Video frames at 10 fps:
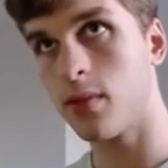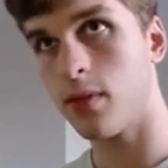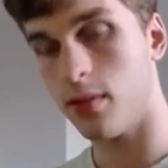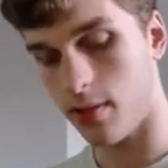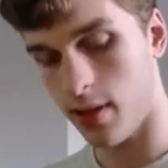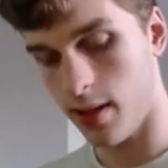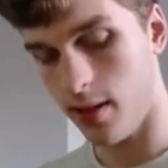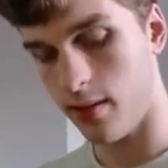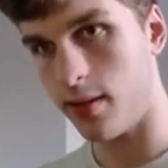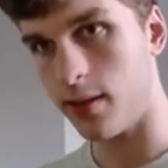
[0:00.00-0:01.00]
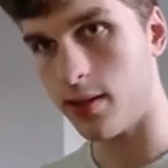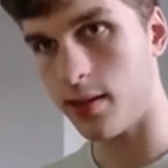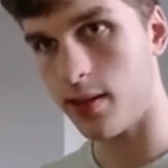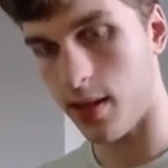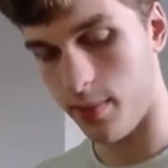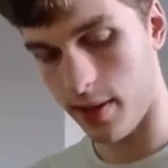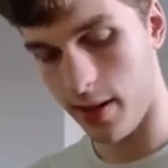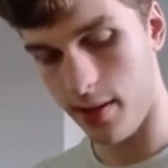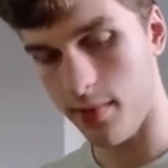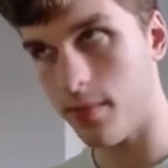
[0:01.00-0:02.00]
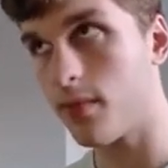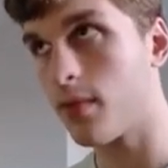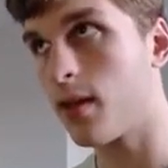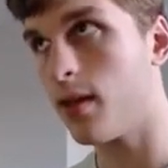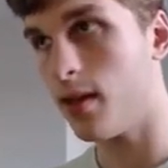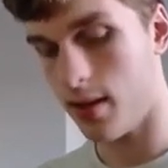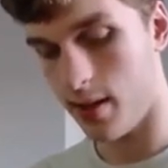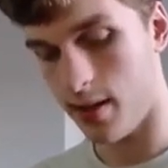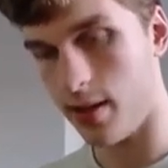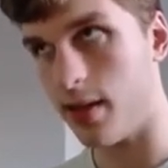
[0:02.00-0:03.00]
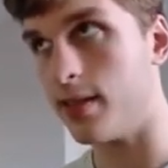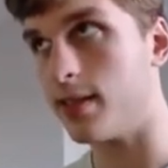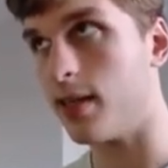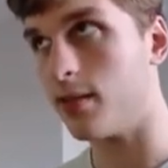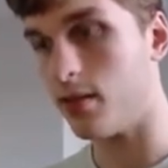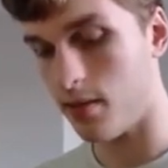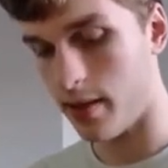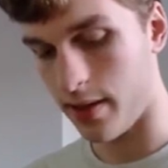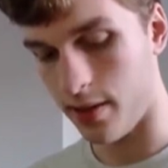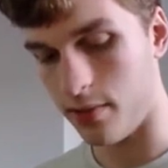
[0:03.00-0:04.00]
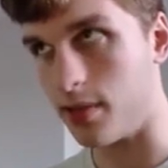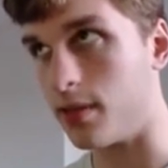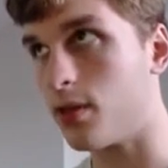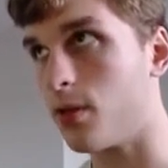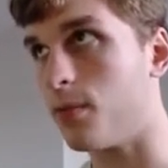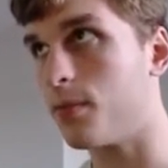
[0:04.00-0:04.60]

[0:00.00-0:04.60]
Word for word: okay, let's copy that and download that using curl.